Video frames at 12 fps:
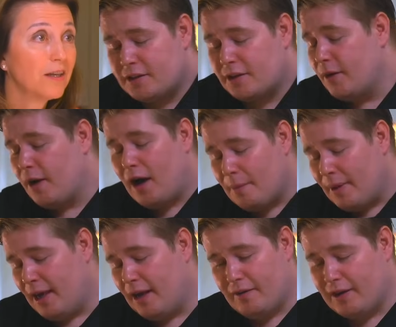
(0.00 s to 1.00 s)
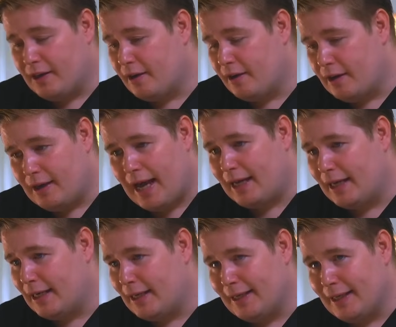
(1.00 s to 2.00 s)
So I'm hearing loud
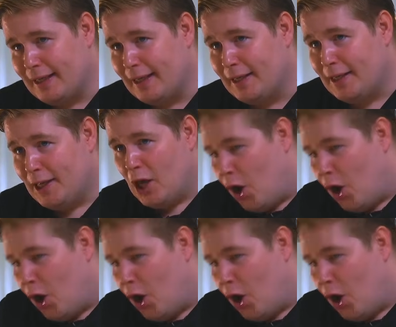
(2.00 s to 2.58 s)
and clear,